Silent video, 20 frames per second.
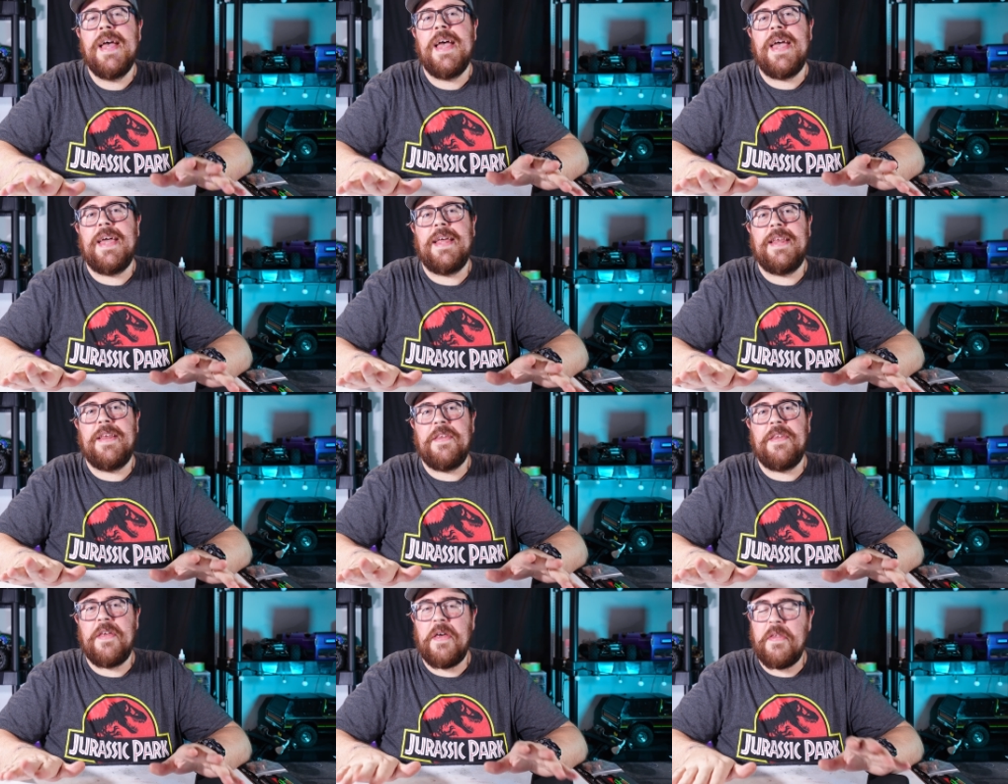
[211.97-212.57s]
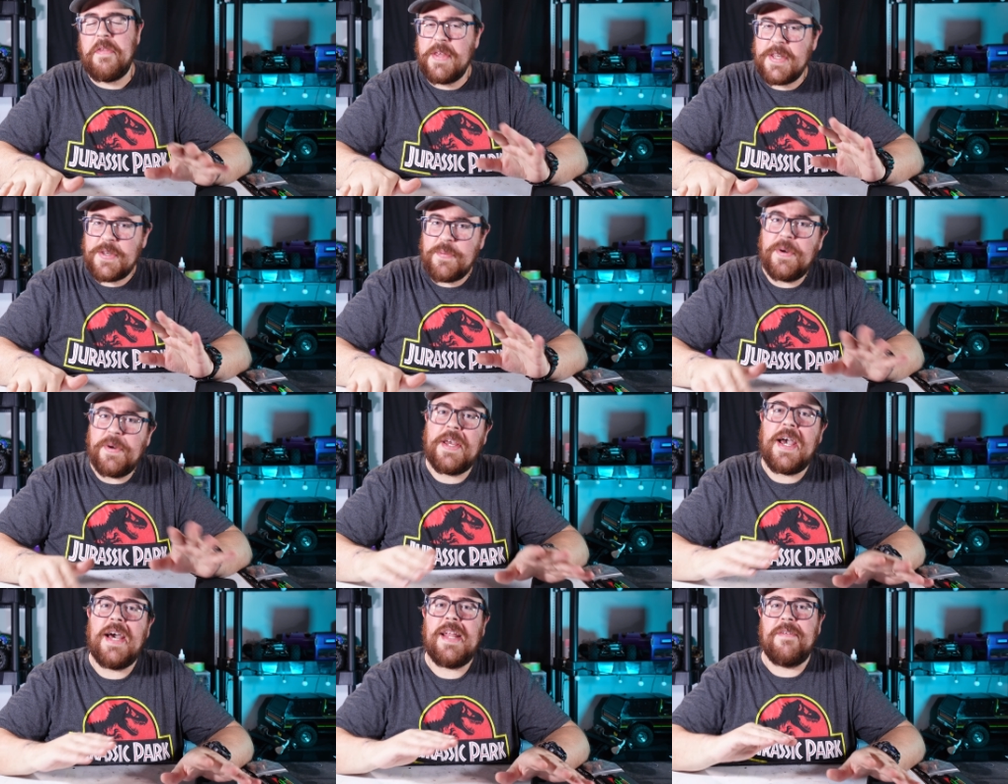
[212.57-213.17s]
And this
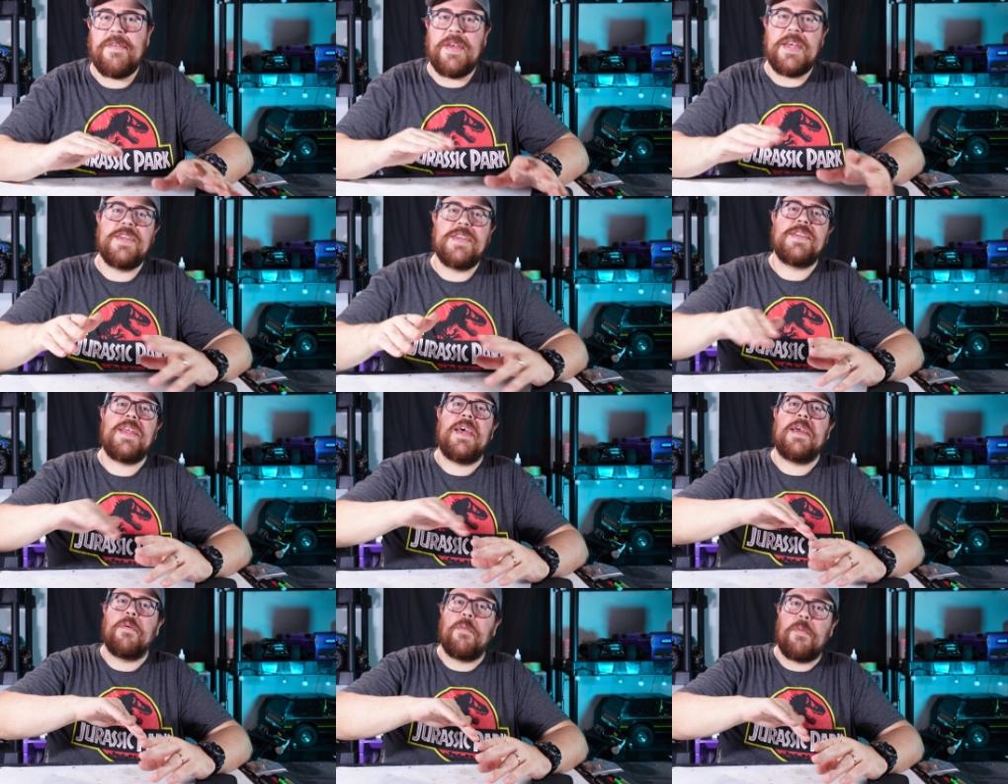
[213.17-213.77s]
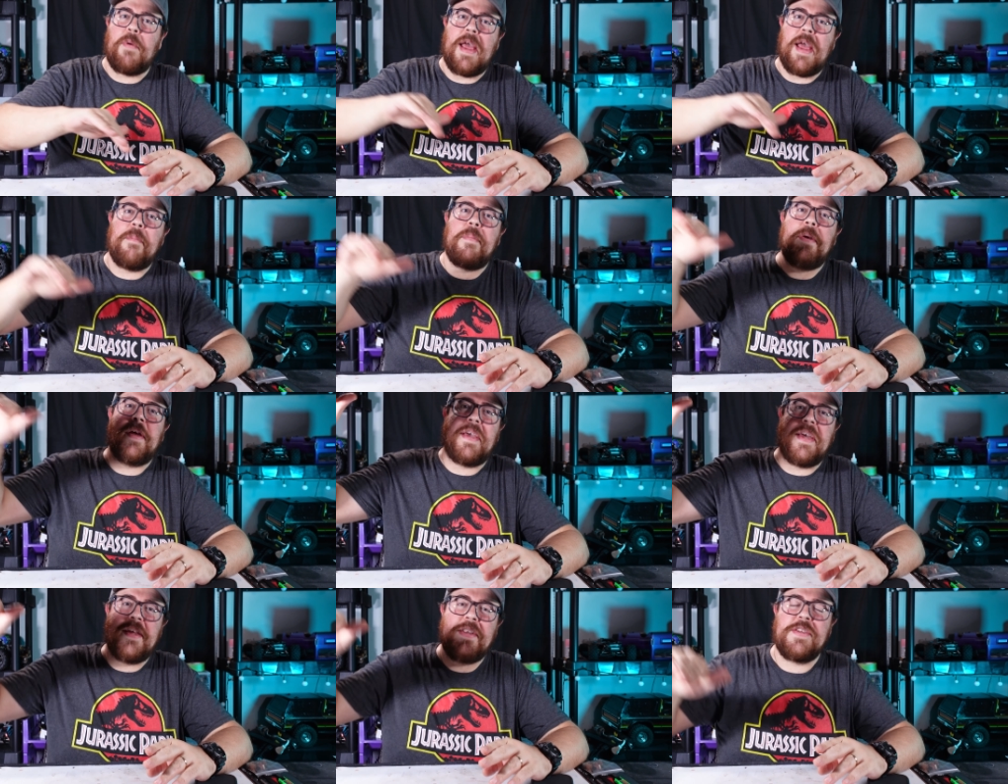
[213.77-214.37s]
one kind of is like
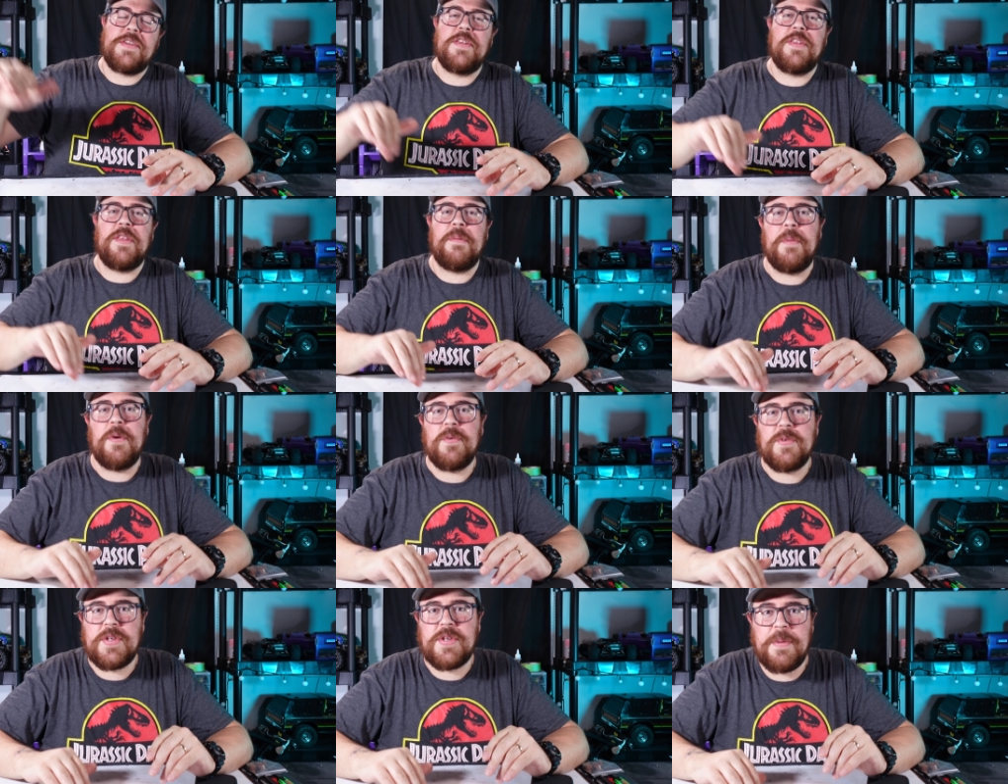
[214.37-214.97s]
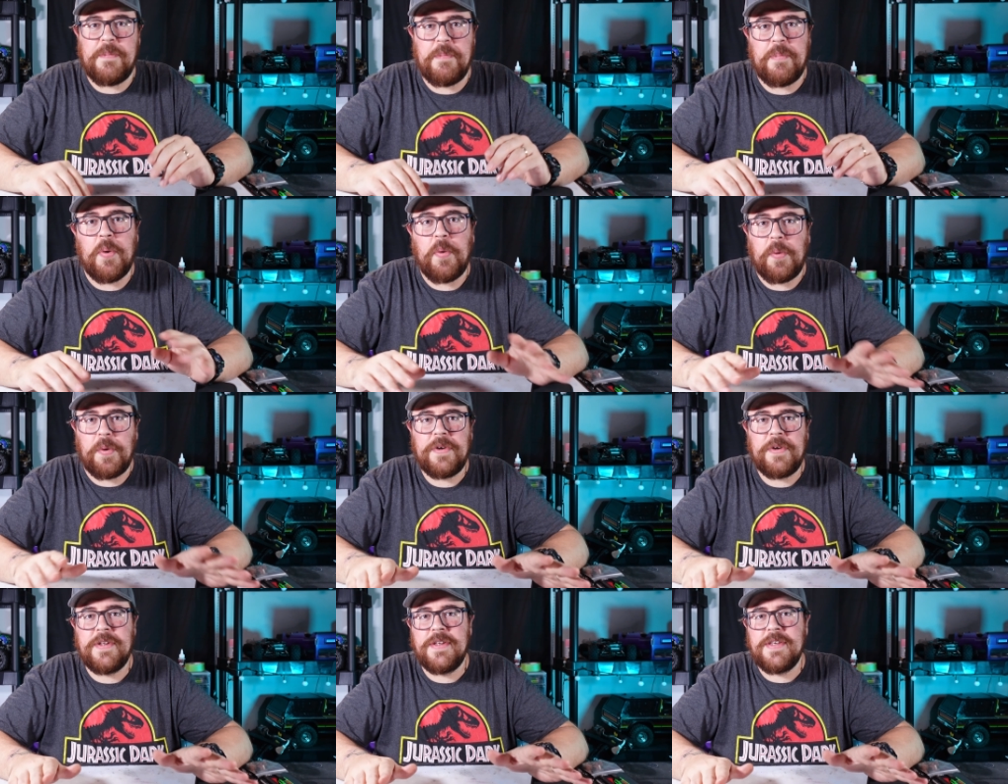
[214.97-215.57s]
ramping into the most
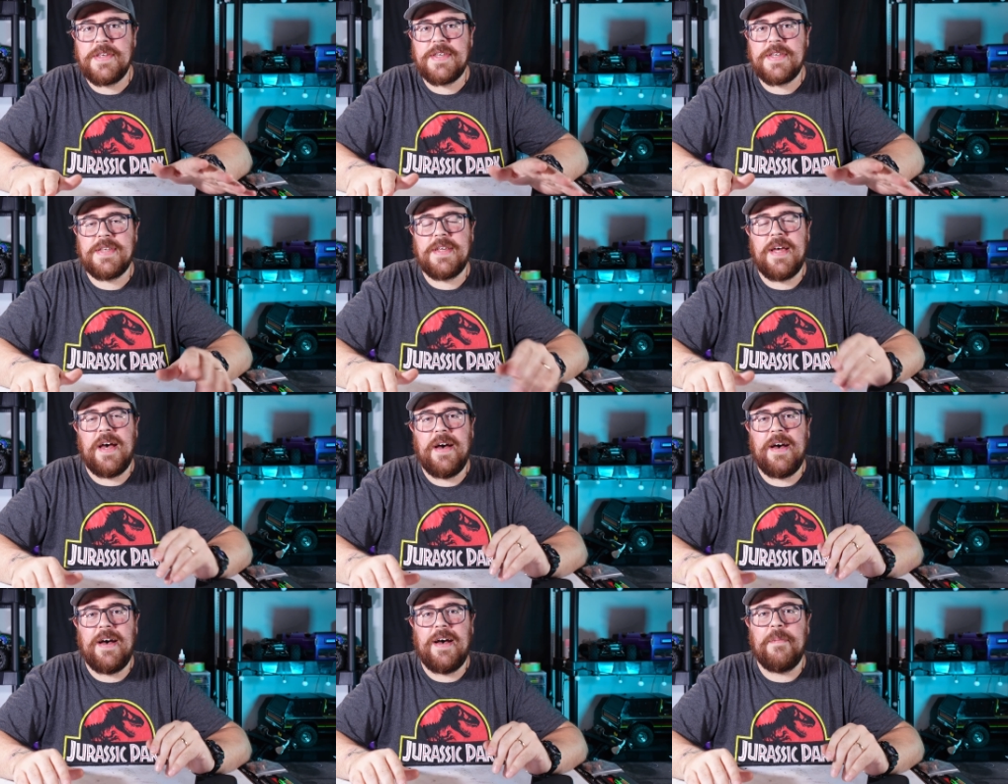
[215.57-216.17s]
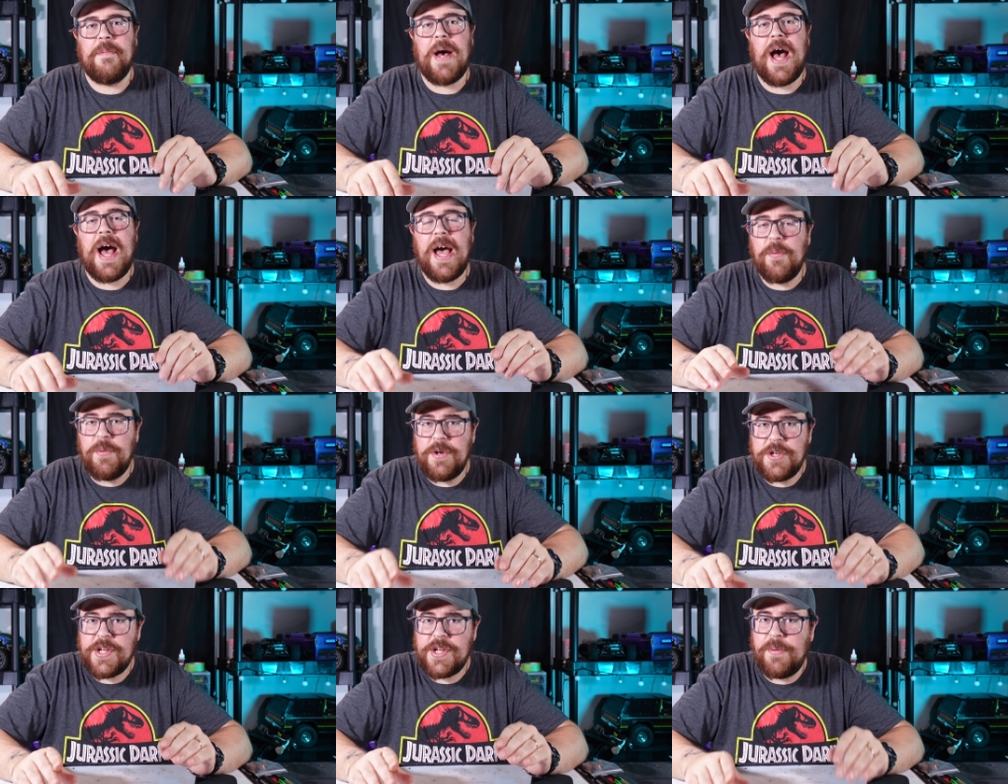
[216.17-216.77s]
importance. Um, I
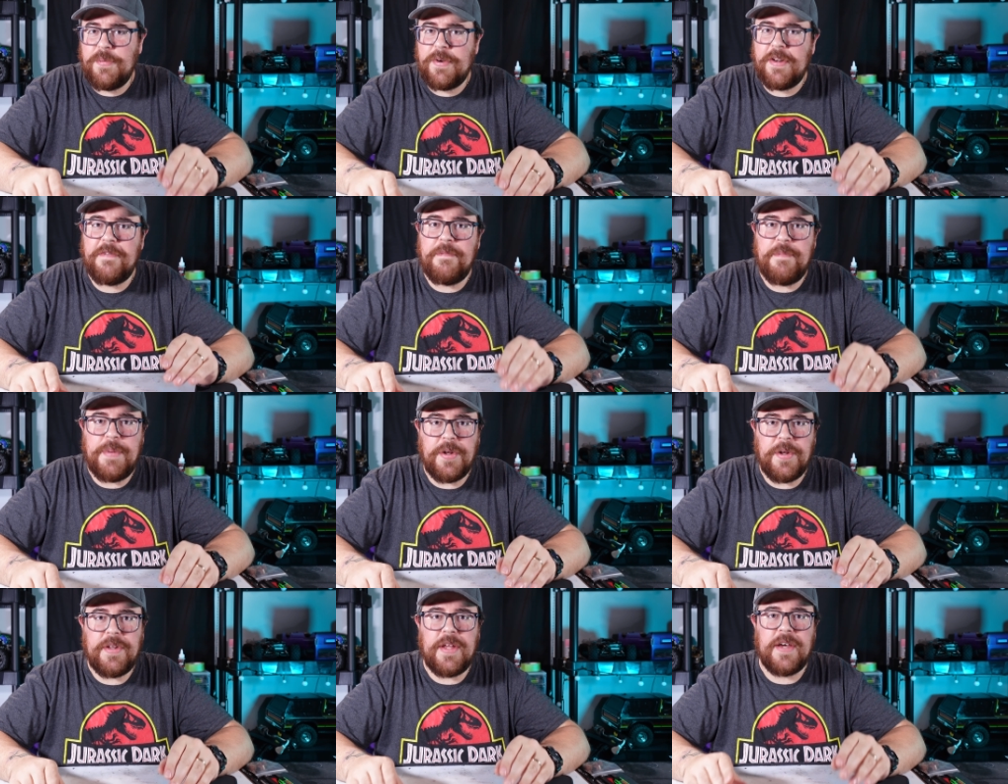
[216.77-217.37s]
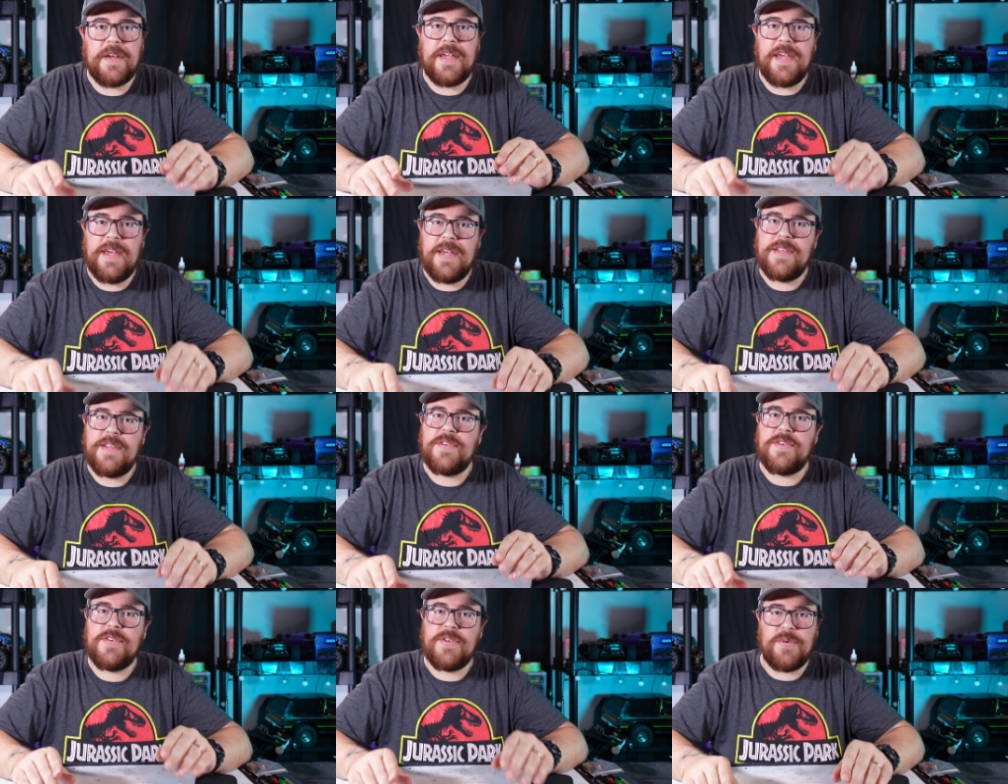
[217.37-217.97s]
wish I would have built a
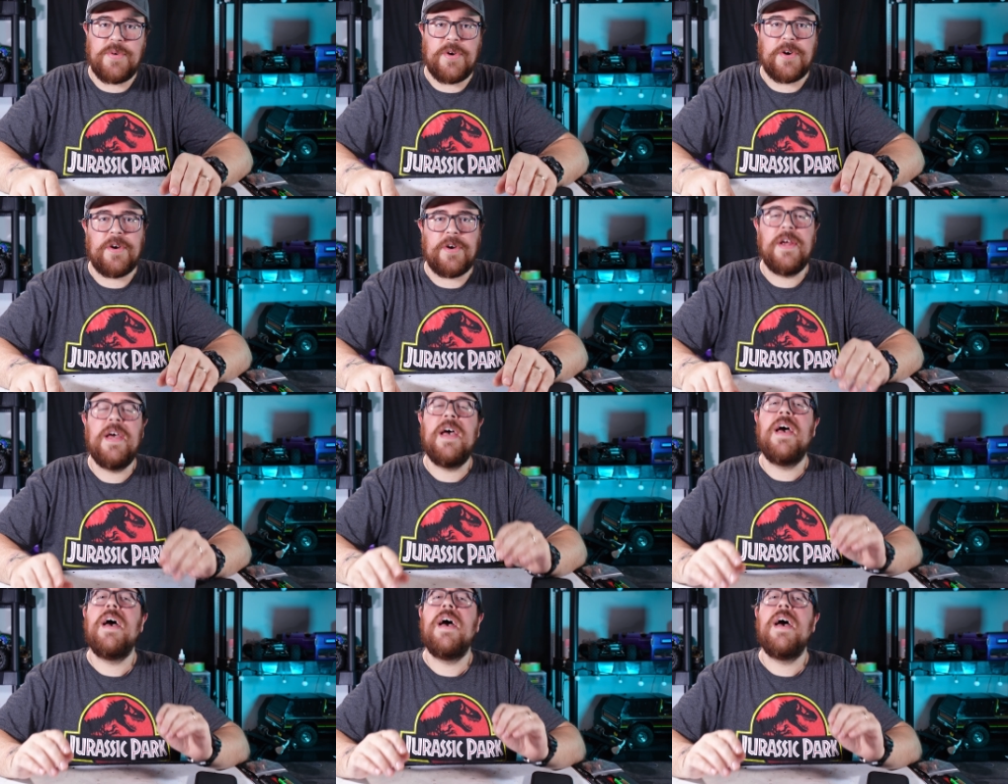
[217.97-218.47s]
kit sooner.